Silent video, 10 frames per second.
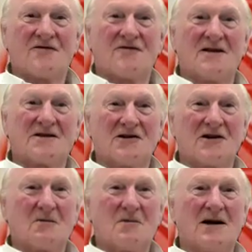It's
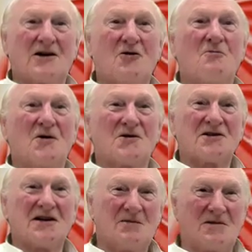like a big compost
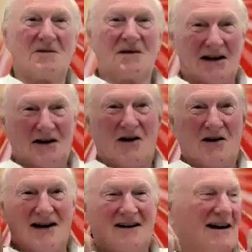heap
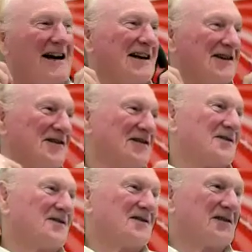on our heads,
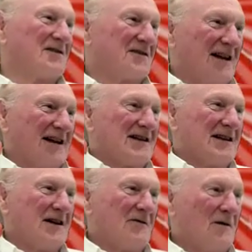So that's
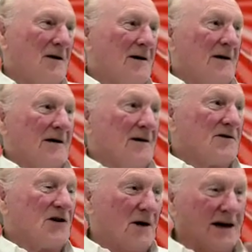enough.
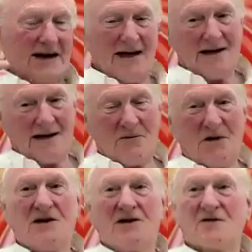So it can't come
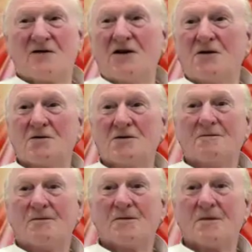into the field
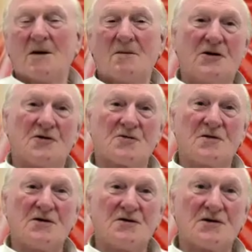because
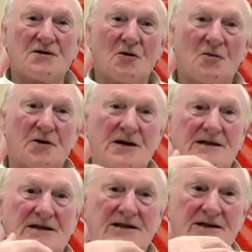when you're in soul
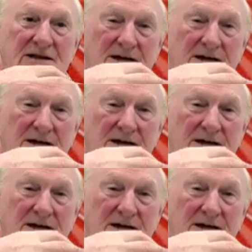presence,